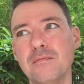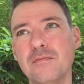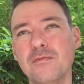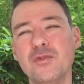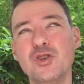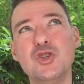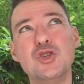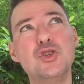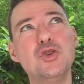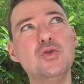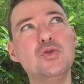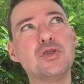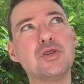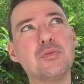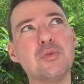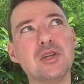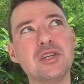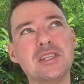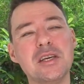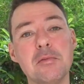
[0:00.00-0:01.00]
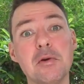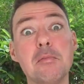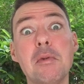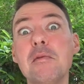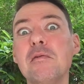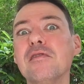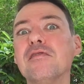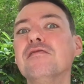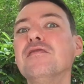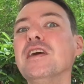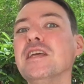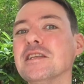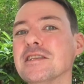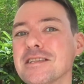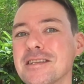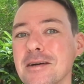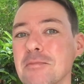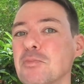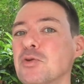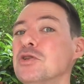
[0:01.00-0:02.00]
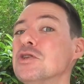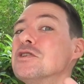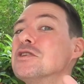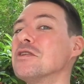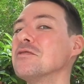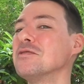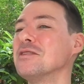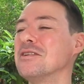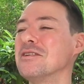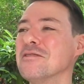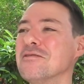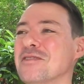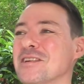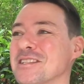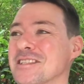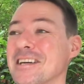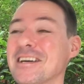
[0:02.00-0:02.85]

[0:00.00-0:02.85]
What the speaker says: shoes, I want to say, but maybe fins. Yeah, put yourself into the fins.